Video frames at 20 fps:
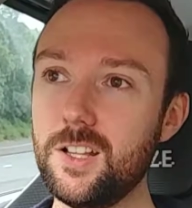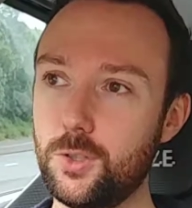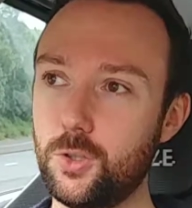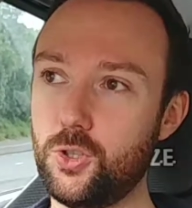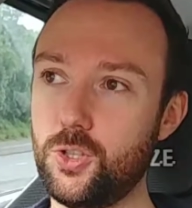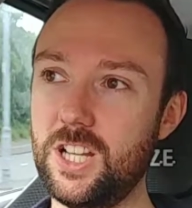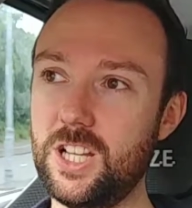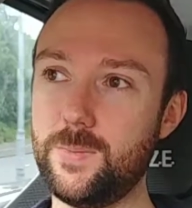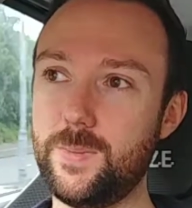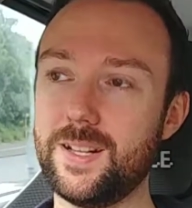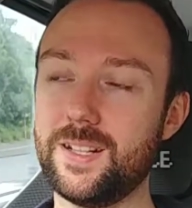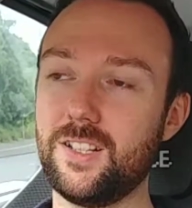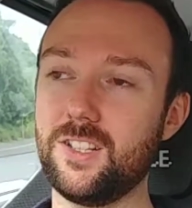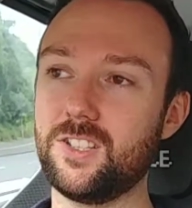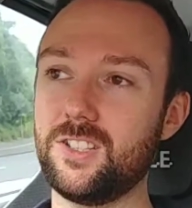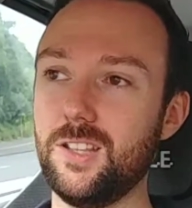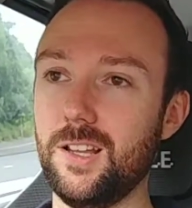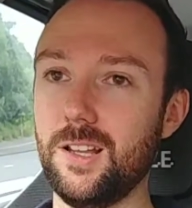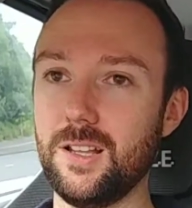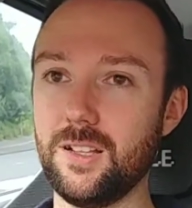to change back to
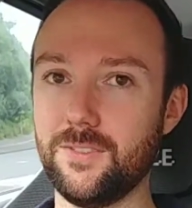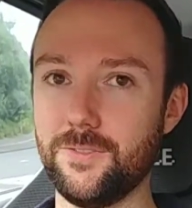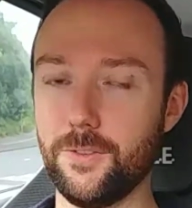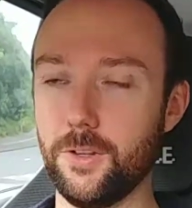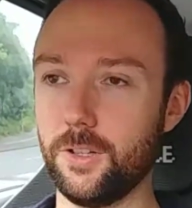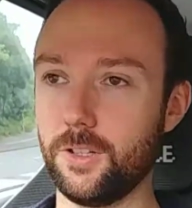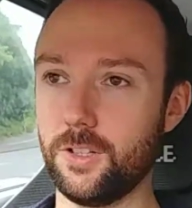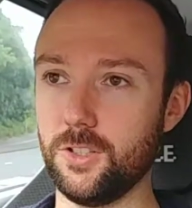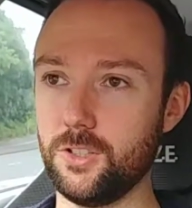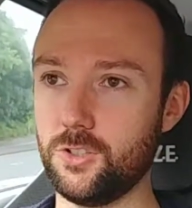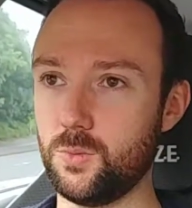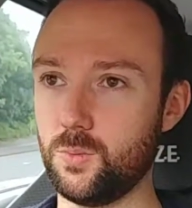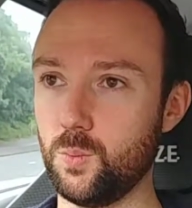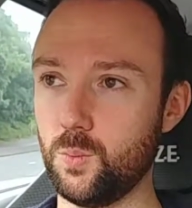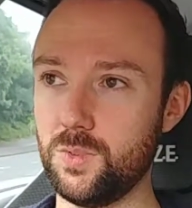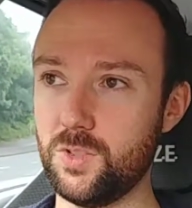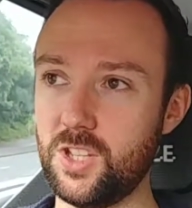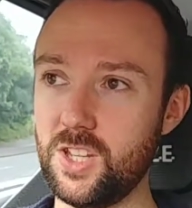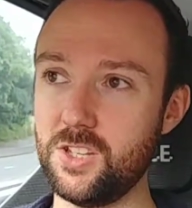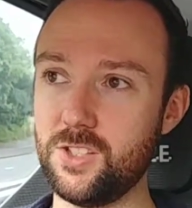sterling for, because
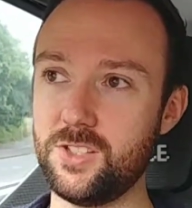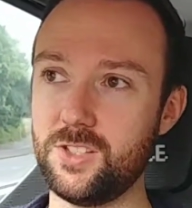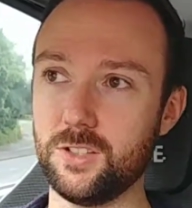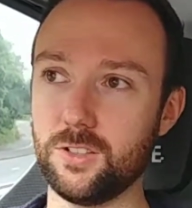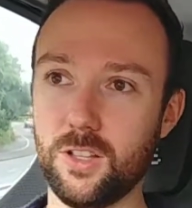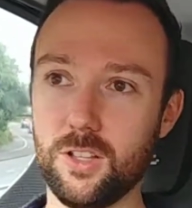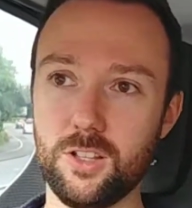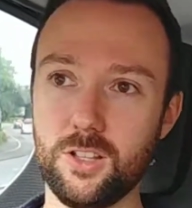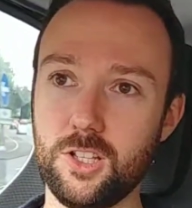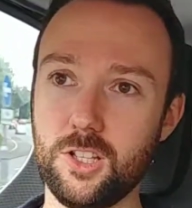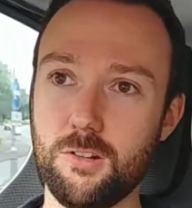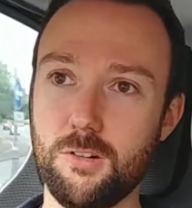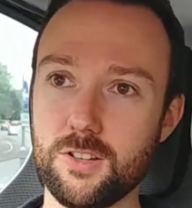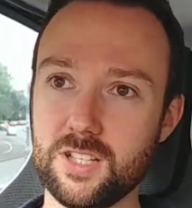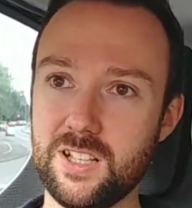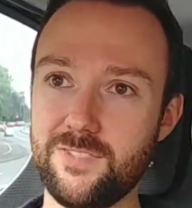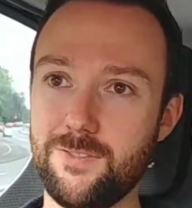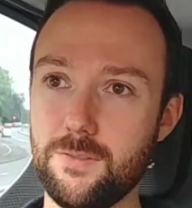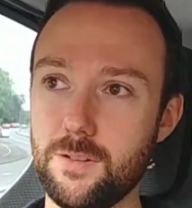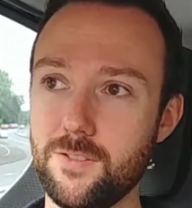she's still got
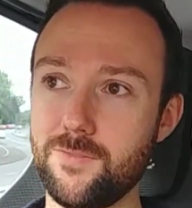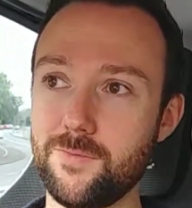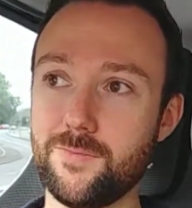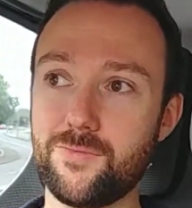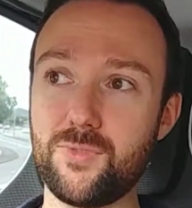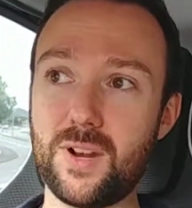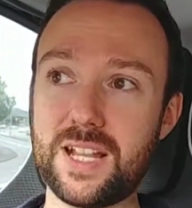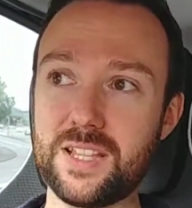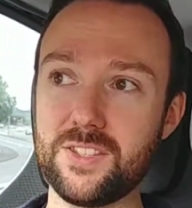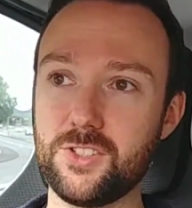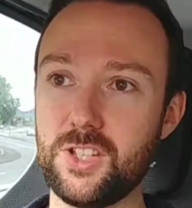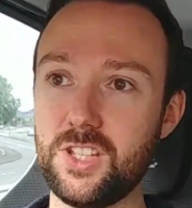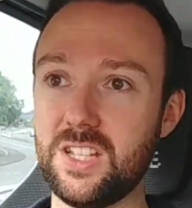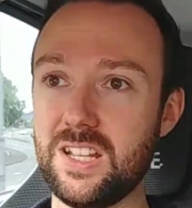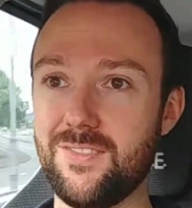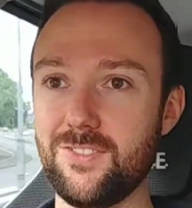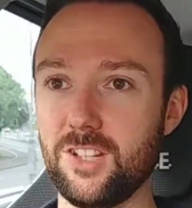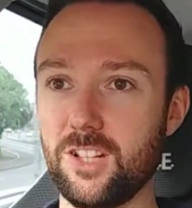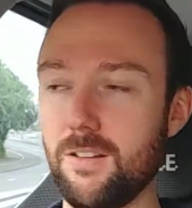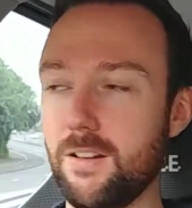euros left over from France. She's
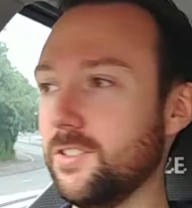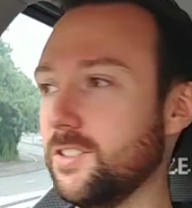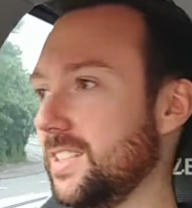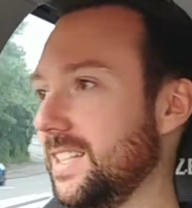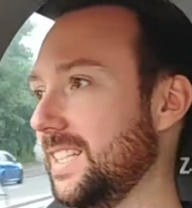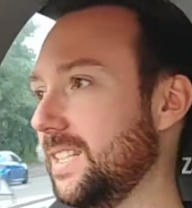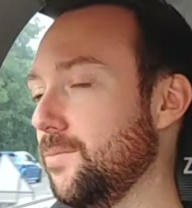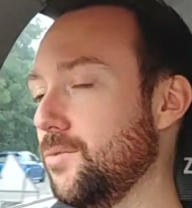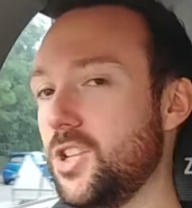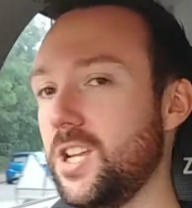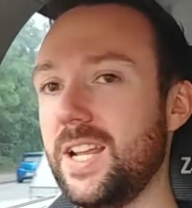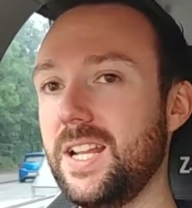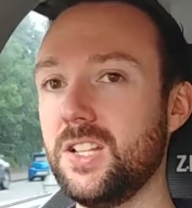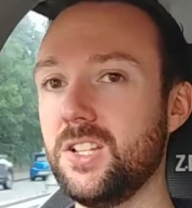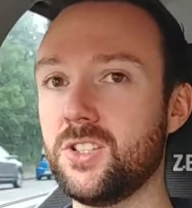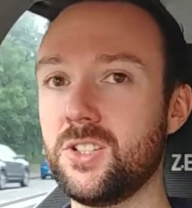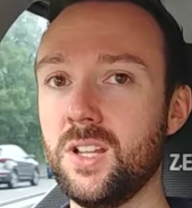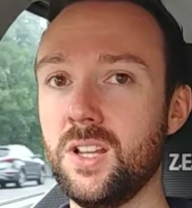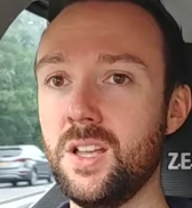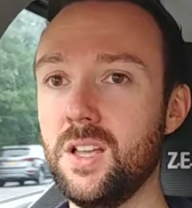never going around to get them
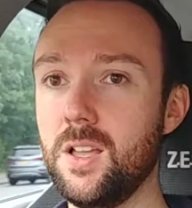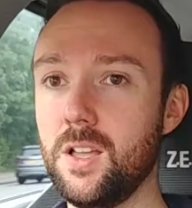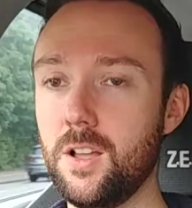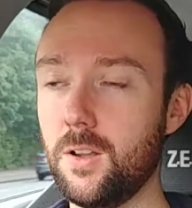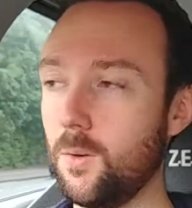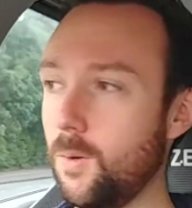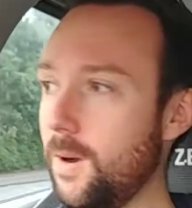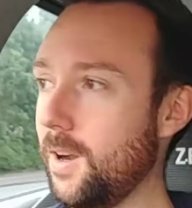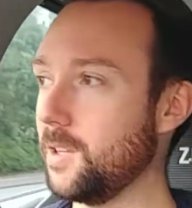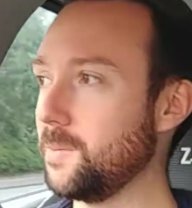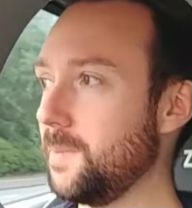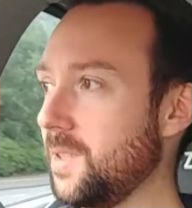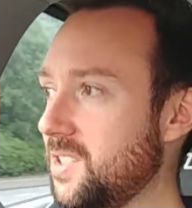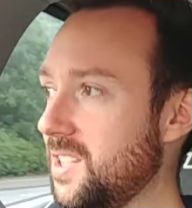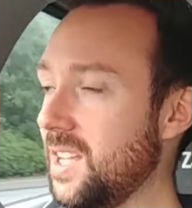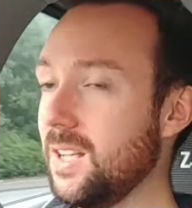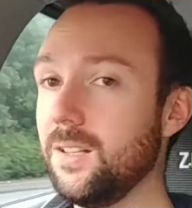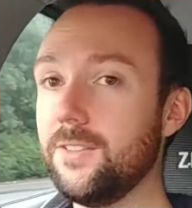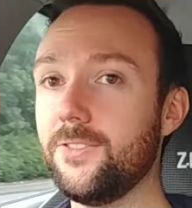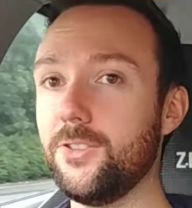changed. Whereas
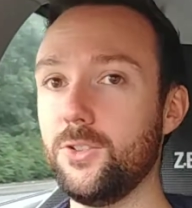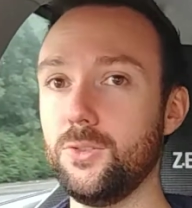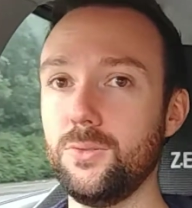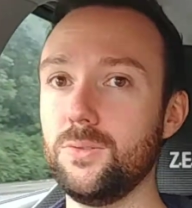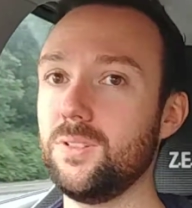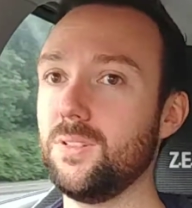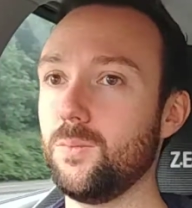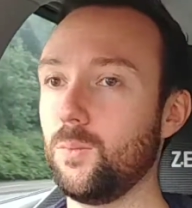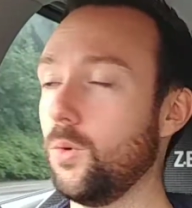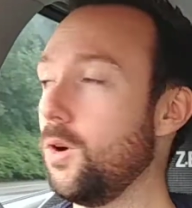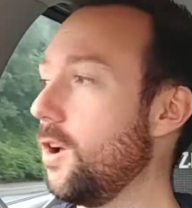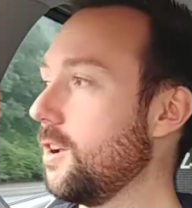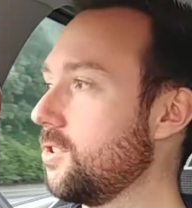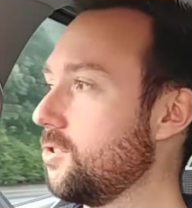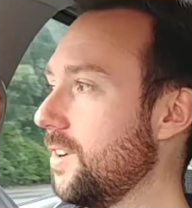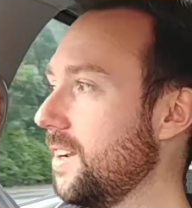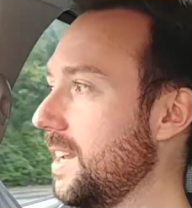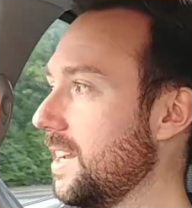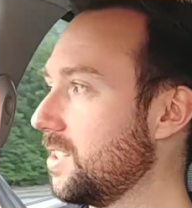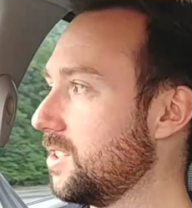myself, who
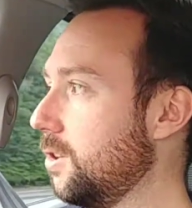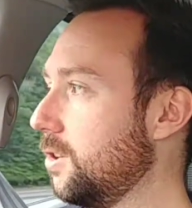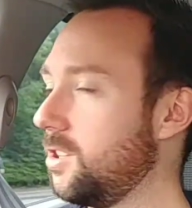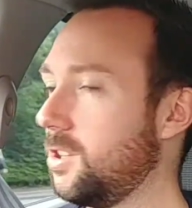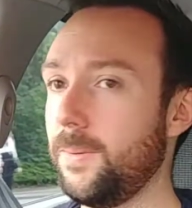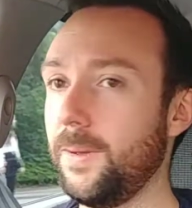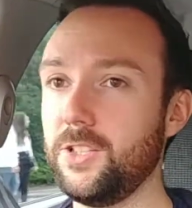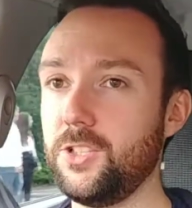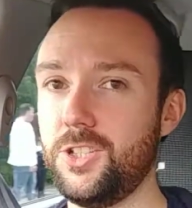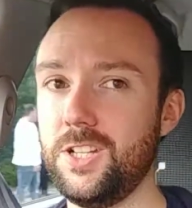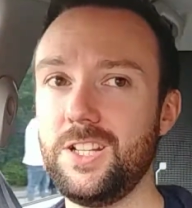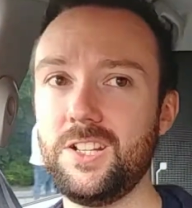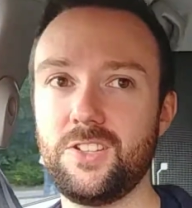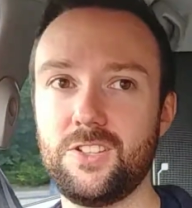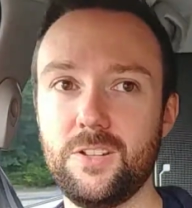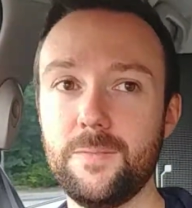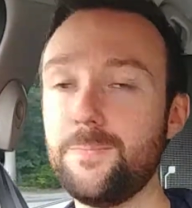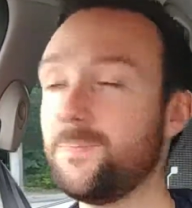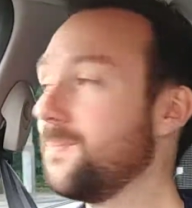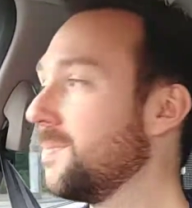worked right next door to the place
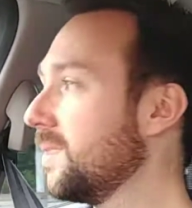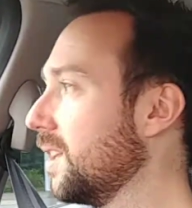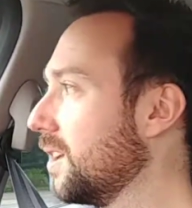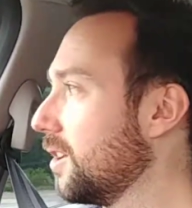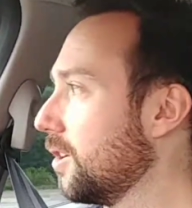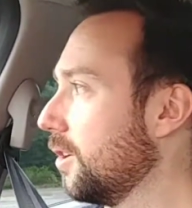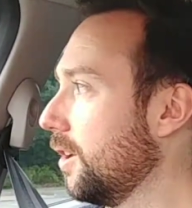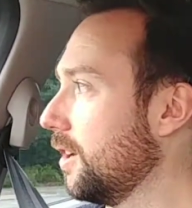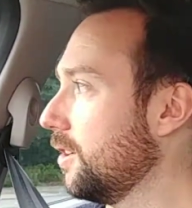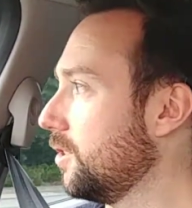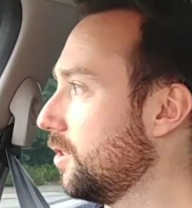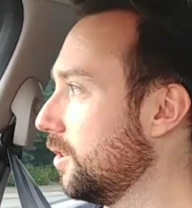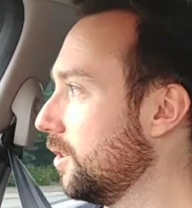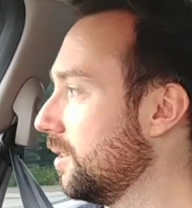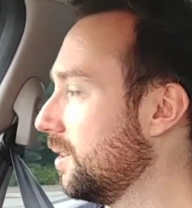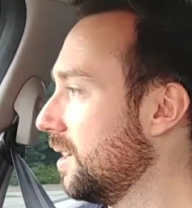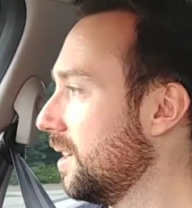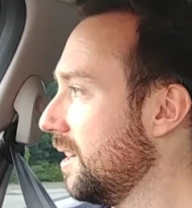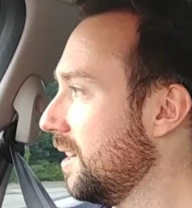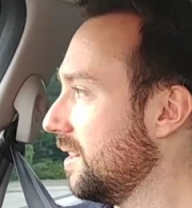changes them, got it
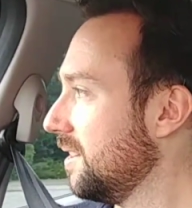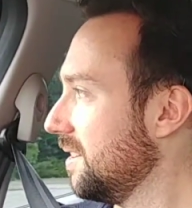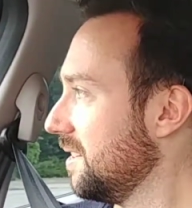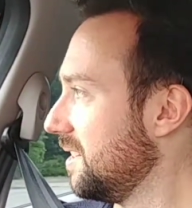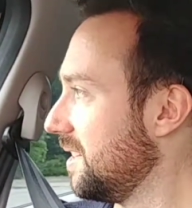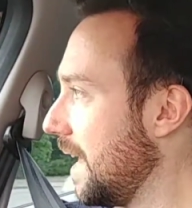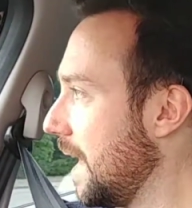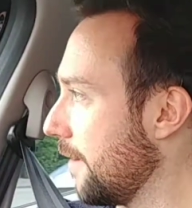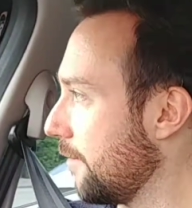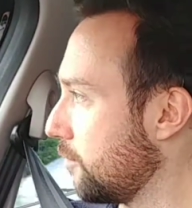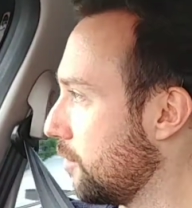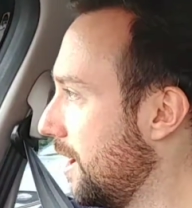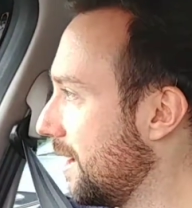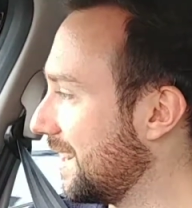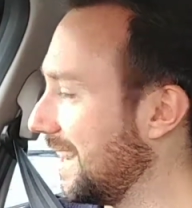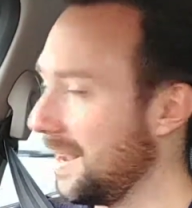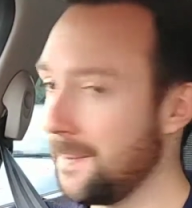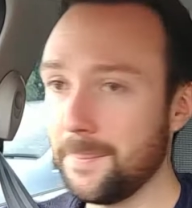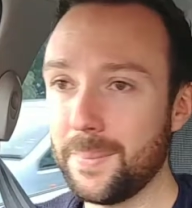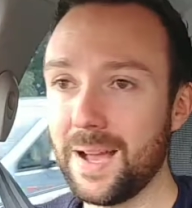done the day after I
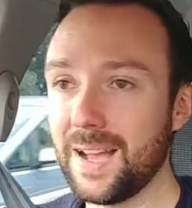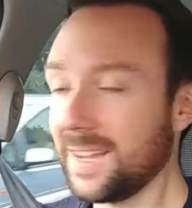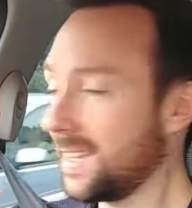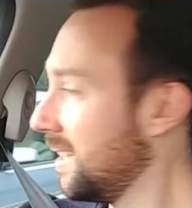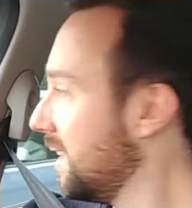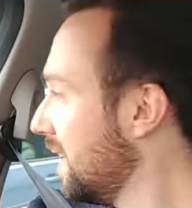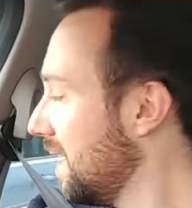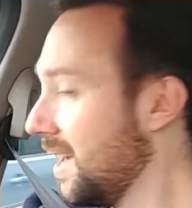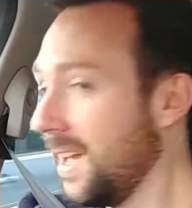came back,